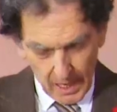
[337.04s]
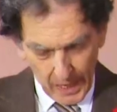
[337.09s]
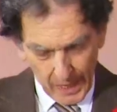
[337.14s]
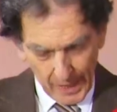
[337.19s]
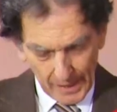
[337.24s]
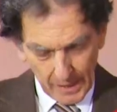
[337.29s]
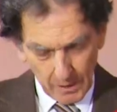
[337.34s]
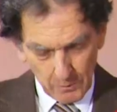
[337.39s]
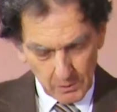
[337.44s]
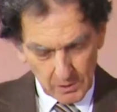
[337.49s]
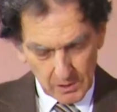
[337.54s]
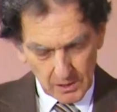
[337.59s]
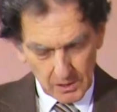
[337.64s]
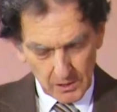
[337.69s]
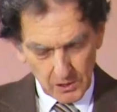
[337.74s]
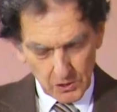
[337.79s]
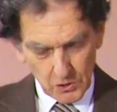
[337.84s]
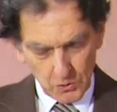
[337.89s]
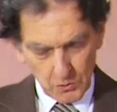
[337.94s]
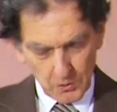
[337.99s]
And I was going
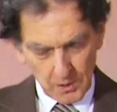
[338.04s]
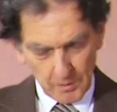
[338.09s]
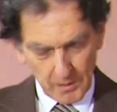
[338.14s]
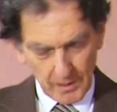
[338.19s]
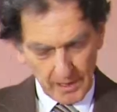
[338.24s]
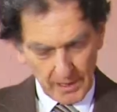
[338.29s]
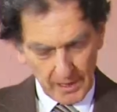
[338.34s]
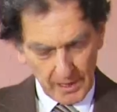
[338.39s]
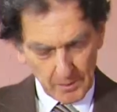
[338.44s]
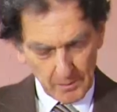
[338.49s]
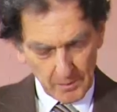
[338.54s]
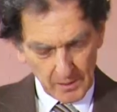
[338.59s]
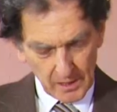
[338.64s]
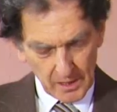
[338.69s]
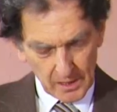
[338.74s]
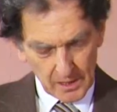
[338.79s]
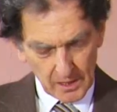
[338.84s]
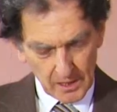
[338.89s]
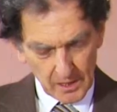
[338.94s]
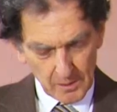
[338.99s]
to talk about how many
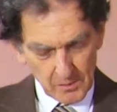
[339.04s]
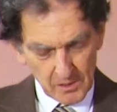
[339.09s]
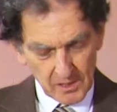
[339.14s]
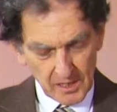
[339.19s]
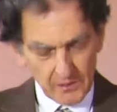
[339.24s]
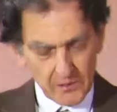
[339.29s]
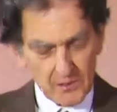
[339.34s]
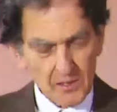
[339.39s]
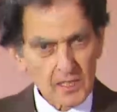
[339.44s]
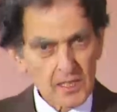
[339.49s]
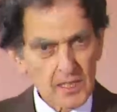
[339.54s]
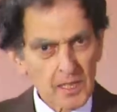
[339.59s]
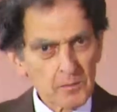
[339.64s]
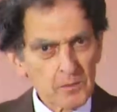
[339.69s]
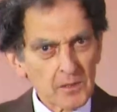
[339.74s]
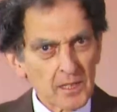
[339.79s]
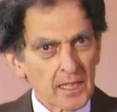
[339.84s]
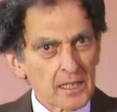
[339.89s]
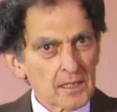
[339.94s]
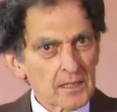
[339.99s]
times different
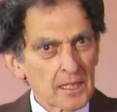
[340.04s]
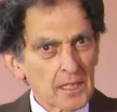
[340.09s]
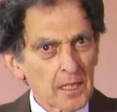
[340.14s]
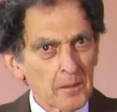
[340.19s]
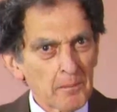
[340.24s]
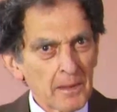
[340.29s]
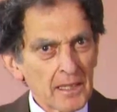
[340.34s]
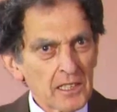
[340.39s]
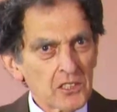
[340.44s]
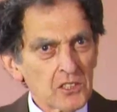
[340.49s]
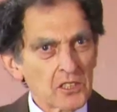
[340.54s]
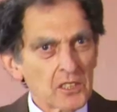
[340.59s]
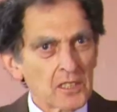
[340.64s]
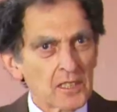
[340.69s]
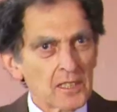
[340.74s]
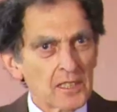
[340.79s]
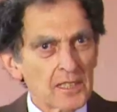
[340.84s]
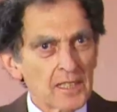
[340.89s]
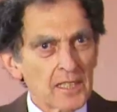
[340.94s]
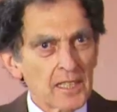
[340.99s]
subjects get a
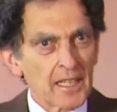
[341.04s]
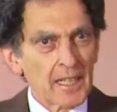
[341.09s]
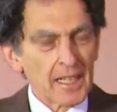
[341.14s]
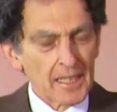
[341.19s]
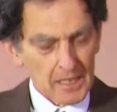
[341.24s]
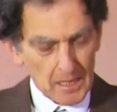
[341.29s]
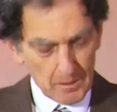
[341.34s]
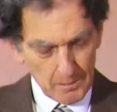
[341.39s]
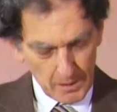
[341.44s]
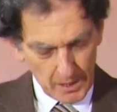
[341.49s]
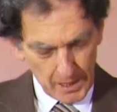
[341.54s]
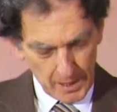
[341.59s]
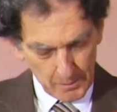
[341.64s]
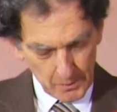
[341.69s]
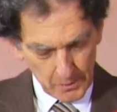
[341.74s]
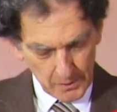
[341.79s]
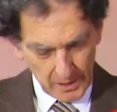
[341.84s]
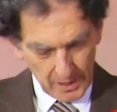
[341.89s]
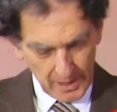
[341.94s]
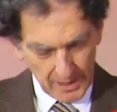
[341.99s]
mention in the
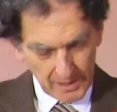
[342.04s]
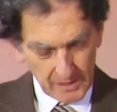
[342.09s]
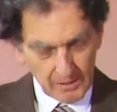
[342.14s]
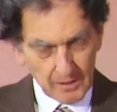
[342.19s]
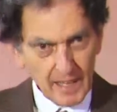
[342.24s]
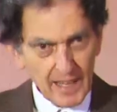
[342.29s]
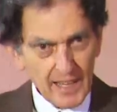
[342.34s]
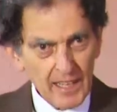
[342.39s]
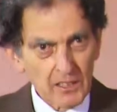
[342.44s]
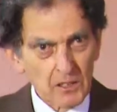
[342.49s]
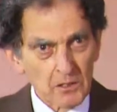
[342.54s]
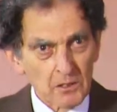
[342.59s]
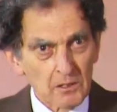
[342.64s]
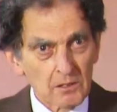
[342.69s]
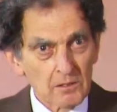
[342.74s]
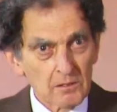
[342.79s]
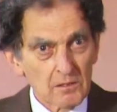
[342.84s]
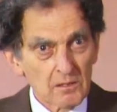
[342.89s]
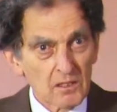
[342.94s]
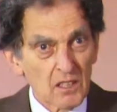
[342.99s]
Bible, like
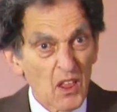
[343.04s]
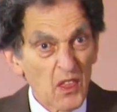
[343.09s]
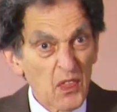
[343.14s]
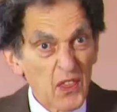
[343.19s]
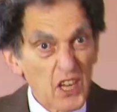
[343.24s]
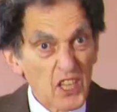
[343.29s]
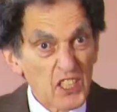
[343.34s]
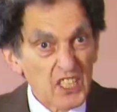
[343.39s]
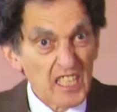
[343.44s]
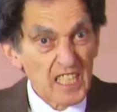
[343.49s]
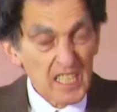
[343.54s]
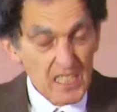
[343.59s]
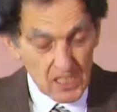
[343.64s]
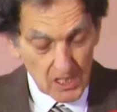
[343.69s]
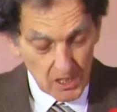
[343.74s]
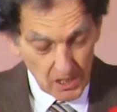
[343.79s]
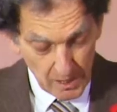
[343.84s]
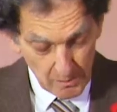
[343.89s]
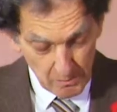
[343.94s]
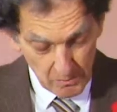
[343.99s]
hell 13
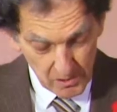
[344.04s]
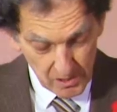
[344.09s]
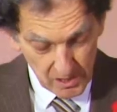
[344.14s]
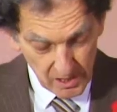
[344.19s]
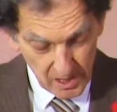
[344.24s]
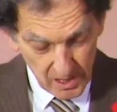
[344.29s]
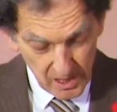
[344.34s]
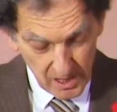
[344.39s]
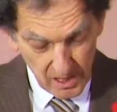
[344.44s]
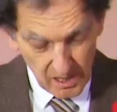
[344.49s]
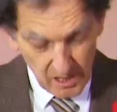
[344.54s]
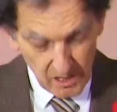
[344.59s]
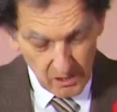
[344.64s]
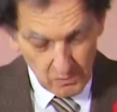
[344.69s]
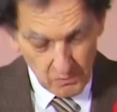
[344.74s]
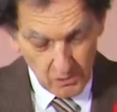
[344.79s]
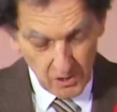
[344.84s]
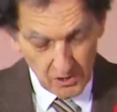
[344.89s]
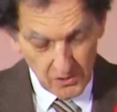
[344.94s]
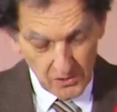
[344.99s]
times,
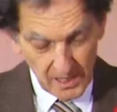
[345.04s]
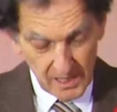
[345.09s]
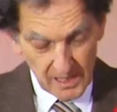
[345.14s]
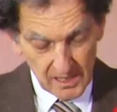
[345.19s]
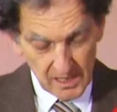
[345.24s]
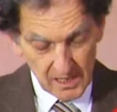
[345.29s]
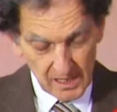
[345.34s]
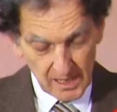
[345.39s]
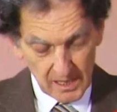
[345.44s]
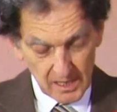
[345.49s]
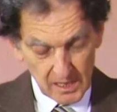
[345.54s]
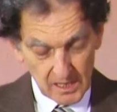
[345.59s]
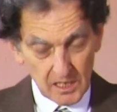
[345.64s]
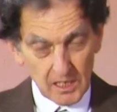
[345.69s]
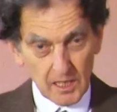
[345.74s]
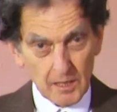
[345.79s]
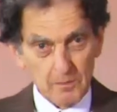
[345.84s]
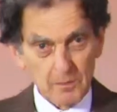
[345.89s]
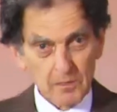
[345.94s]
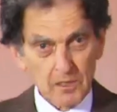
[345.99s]
wrath 86
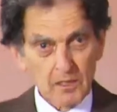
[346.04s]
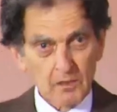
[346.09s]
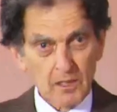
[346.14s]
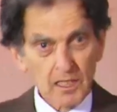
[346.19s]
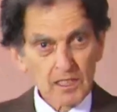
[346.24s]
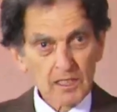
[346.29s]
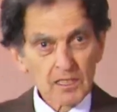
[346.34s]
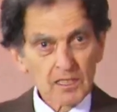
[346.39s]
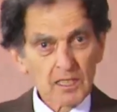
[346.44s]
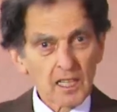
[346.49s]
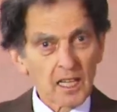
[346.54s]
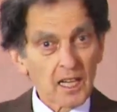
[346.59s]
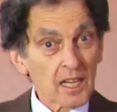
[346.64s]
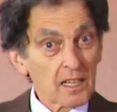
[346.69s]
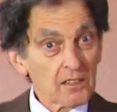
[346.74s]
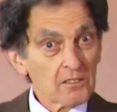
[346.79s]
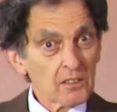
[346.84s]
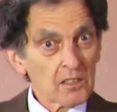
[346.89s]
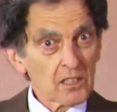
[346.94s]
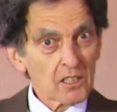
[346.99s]
times, grace
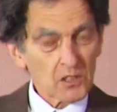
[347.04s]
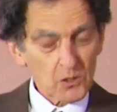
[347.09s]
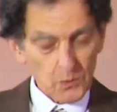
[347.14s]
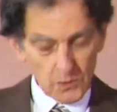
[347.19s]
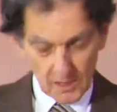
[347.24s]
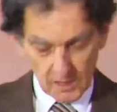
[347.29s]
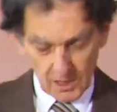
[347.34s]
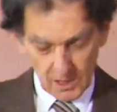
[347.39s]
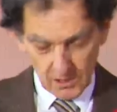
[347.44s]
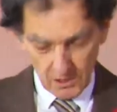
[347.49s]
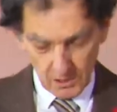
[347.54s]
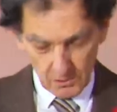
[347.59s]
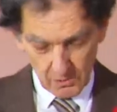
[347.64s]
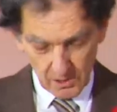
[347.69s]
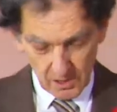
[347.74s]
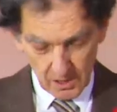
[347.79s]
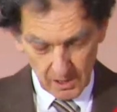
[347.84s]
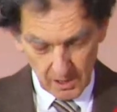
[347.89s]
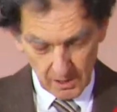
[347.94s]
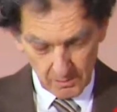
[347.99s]
122
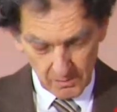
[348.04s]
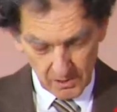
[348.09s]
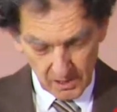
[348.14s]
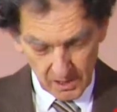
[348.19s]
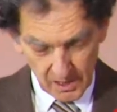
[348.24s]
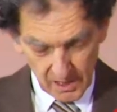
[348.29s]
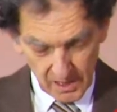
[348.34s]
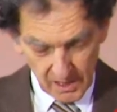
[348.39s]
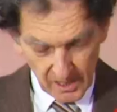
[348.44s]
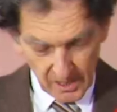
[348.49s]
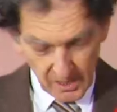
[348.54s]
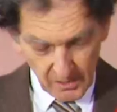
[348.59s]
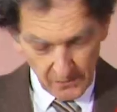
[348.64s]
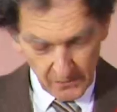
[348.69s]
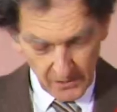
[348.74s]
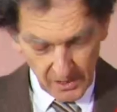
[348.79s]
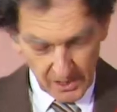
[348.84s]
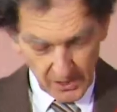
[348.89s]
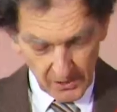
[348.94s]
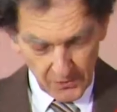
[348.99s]
times,
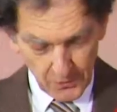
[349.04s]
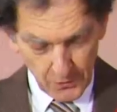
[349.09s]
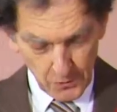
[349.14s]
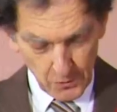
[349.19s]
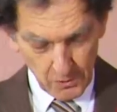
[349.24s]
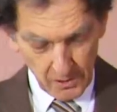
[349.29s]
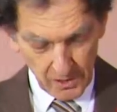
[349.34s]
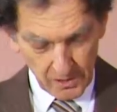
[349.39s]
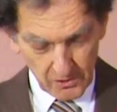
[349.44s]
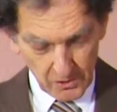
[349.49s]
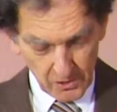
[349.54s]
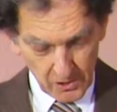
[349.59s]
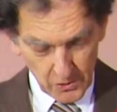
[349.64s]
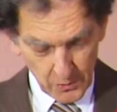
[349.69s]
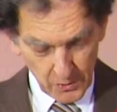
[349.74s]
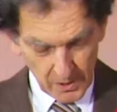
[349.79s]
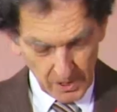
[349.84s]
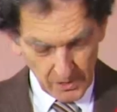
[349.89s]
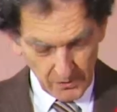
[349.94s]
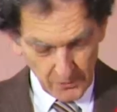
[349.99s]
faith
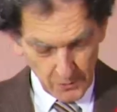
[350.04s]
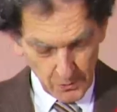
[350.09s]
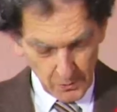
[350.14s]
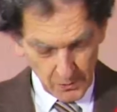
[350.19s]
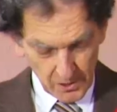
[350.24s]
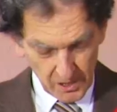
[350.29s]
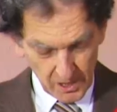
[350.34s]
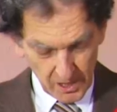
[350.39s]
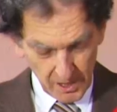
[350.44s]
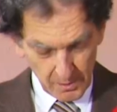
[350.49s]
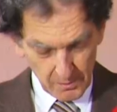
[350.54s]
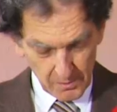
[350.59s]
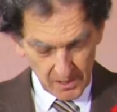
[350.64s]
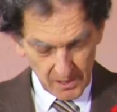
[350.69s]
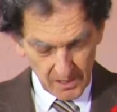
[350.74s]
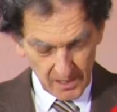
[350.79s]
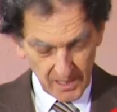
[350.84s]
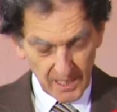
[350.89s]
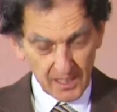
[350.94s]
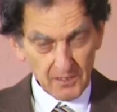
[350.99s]
424 times,
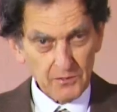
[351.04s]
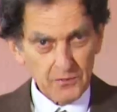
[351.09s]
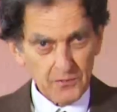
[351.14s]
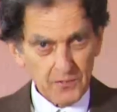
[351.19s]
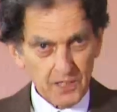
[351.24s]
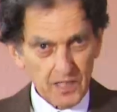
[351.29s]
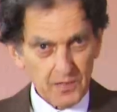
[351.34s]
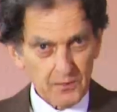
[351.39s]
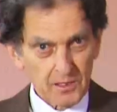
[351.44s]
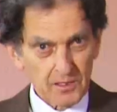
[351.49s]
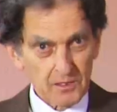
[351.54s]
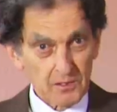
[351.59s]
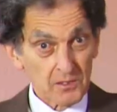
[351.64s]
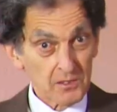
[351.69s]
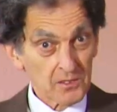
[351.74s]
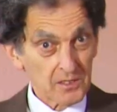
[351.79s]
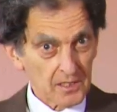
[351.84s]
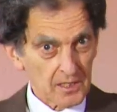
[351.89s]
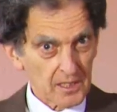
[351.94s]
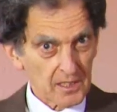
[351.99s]
love
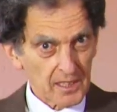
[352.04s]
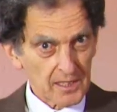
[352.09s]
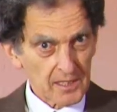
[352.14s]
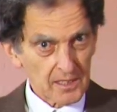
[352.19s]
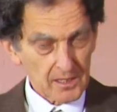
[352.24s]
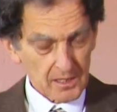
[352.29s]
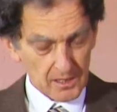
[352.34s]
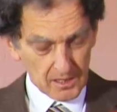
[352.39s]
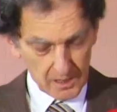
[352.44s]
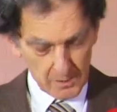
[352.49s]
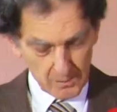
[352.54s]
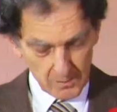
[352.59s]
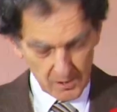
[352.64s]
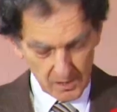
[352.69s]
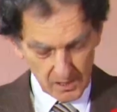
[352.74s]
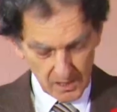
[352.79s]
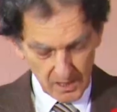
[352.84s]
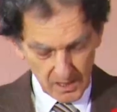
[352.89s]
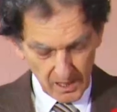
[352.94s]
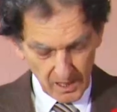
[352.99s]
538 times,